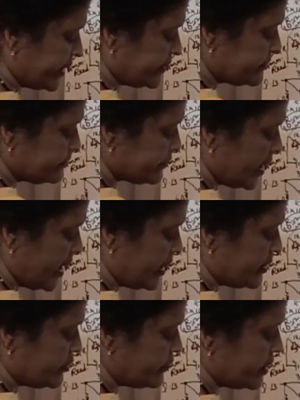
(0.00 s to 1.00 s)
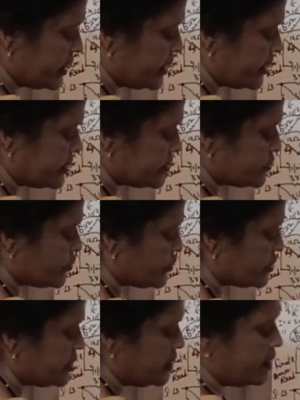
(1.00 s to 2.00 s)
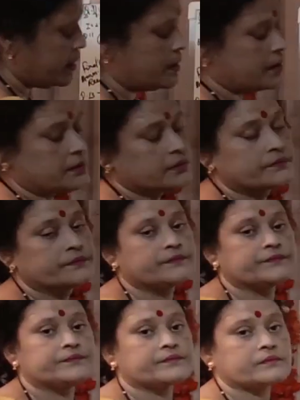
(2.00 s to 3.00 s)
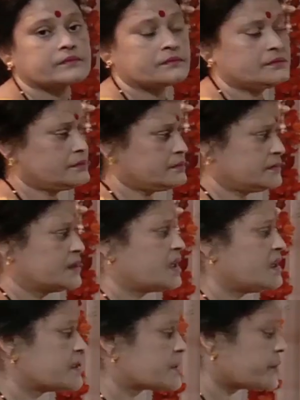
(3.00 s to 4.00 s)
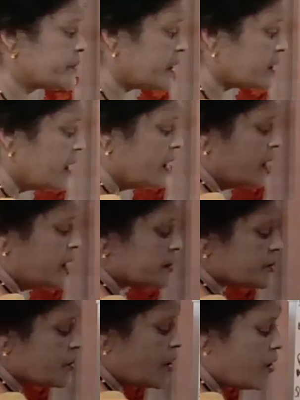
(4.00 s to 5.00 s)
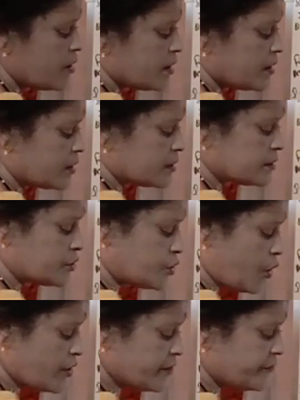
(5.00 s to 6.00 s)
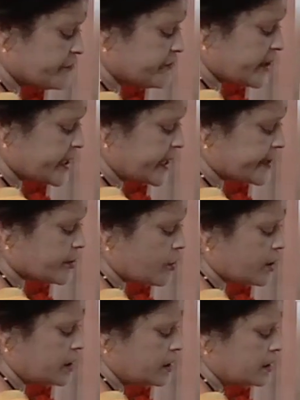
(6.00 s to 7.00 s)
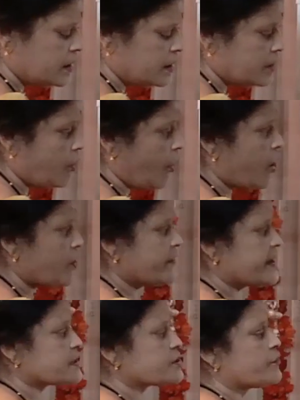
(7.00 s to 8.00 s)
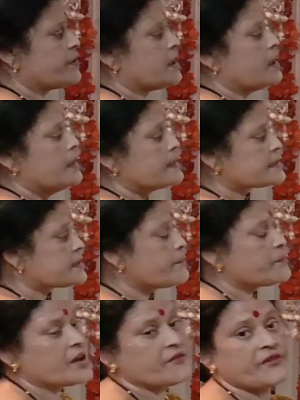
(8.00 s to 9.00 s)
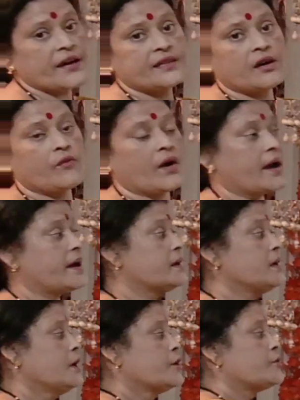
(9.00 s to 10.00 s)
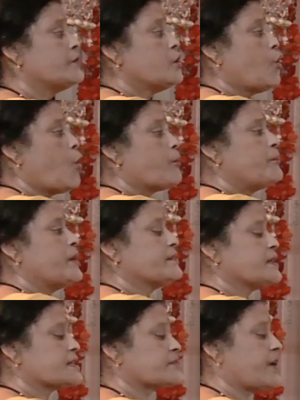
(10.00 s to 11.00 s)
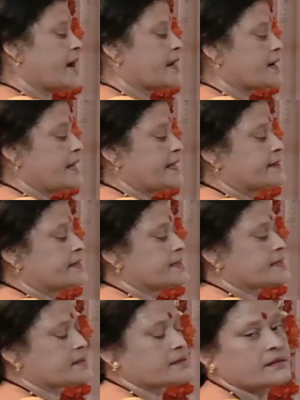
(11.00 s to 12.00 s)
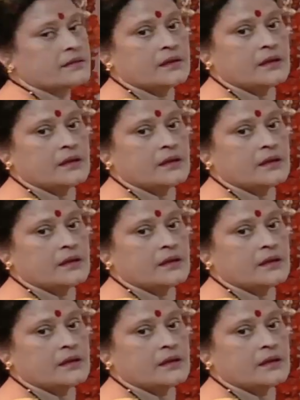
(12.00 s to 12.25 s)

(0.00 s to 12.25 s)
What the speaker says: it and you will get total R. Clear, student? So don't worry at all. Always you will simplify the wire. You will open this wire like this.